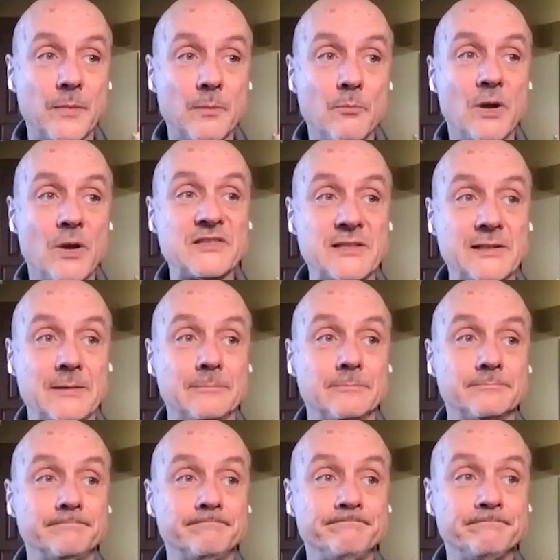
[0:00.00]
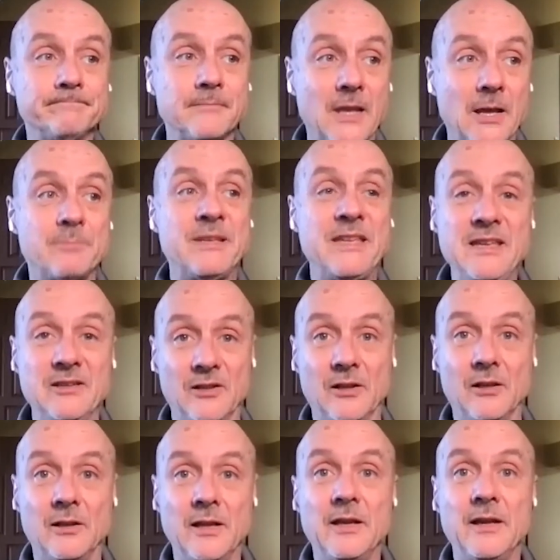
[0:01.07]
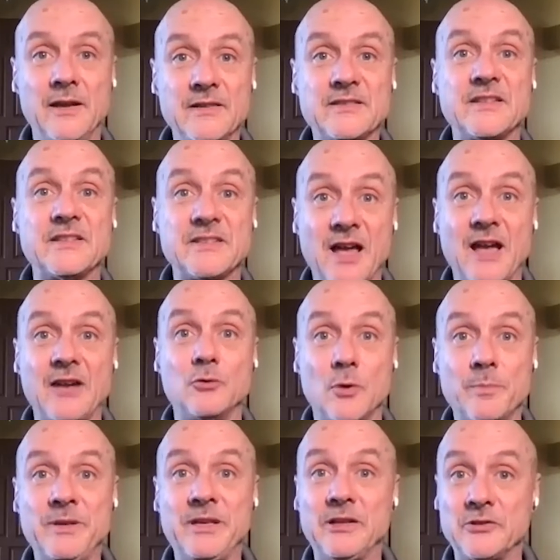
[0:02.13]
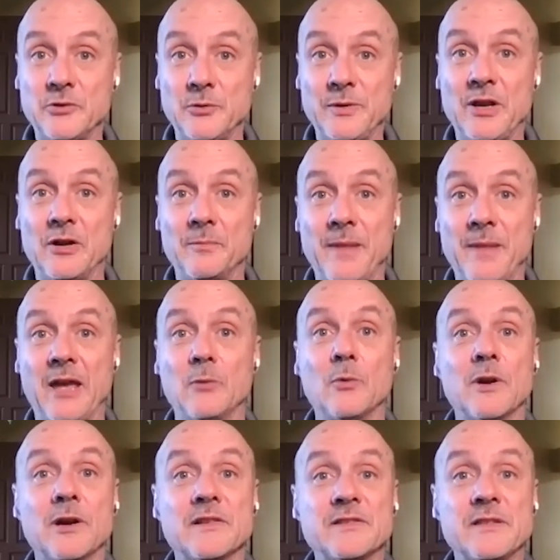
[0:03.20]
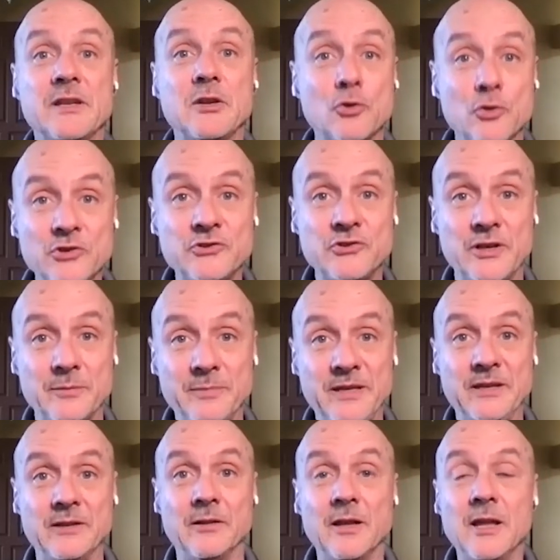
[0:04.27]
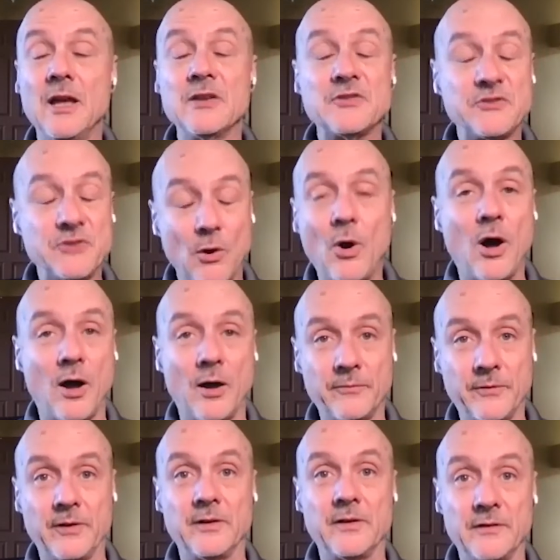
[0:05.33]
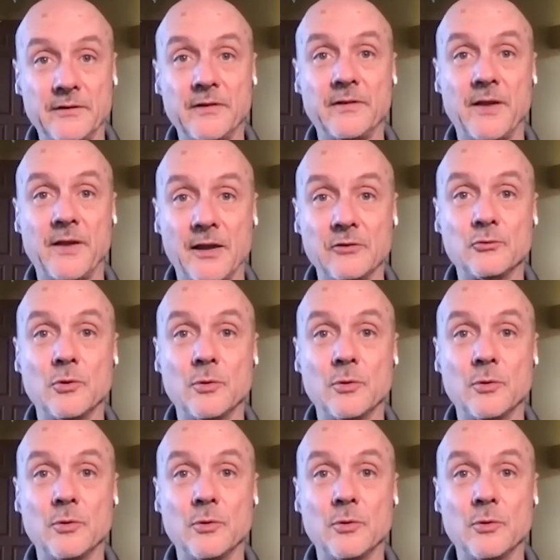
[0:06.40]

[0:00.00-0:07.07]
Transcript: Muslim appeal is designed to appeal to a young man, whereas the Christian appeal so often is designed to